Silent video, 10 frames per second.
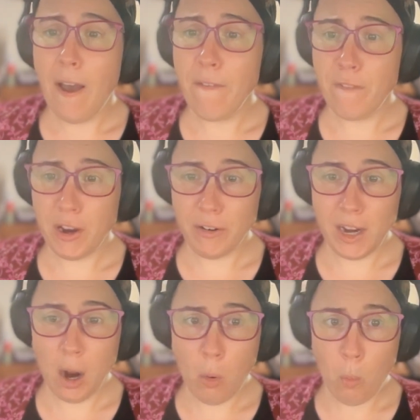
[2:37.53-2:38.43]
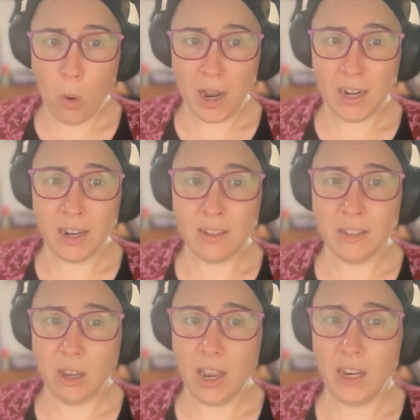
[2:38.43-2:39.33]
a very
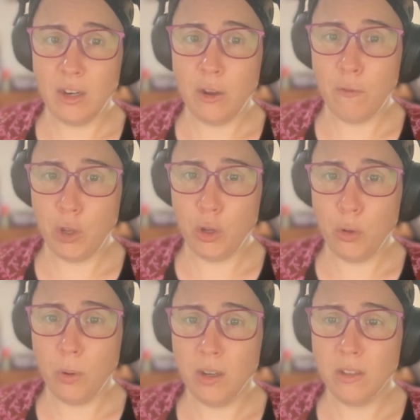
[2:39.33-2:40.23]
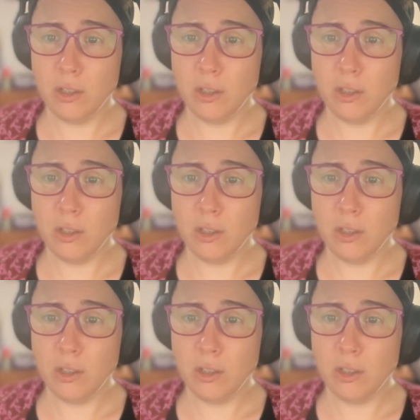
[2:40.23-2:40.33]
one-sided view.